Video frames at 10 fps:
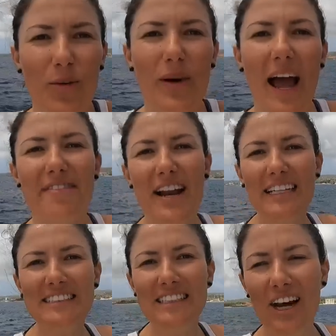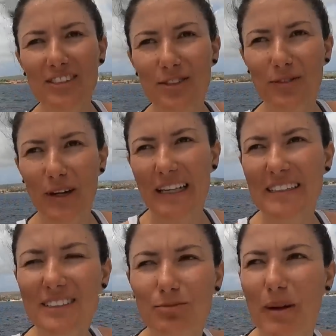We have 19 knots of
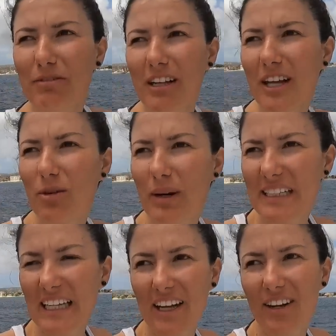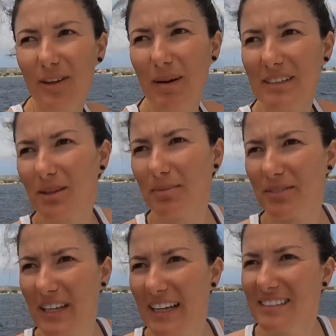wind. It's been really windy here the past couple
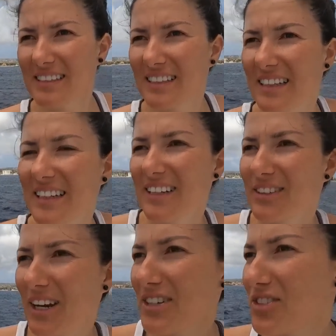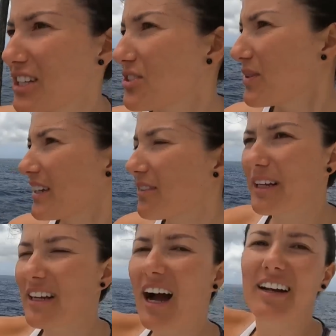of days. They're actually doing a
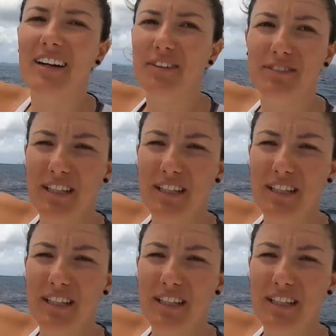regatta of